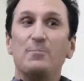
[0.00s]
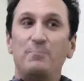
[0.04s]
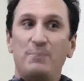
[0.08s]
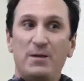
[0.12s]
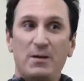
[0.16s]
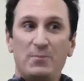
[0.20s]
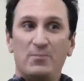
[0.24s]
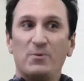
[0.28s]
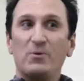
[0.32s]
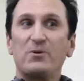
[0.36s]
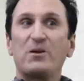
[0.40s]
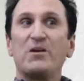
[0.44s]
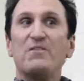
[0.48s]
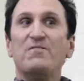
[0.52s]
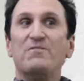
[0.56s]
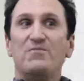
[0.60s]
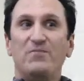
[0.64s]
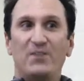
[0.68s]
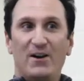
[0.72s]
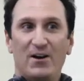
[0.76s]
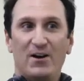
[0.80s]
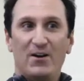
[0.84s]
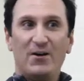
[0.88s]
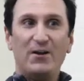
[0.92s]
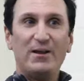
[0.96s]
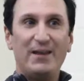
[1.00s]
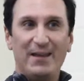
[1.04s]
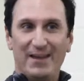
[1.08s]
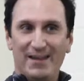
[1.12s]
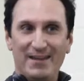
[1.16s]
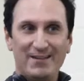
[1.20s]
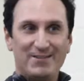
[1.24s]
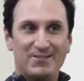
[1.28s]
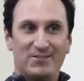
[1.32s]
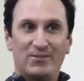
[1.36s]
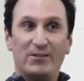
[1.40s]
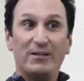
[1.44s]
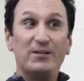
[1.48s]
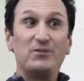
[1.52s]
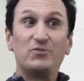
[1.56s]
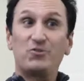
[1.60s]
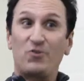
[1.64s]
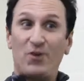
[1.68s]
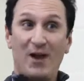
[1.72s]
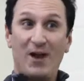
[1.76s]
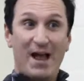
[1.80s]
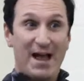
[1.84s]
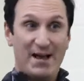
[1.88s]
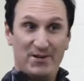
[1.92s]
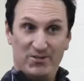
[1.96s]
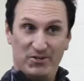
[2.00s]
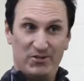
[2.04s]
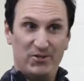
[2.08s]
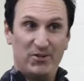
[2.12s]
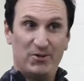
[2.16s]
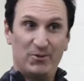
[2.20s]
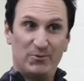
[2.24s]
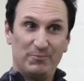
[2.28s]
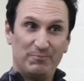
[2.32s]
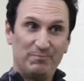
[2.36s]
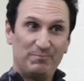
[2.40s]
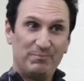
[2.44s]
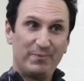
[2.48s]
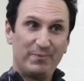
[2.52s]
people can very easily trash you.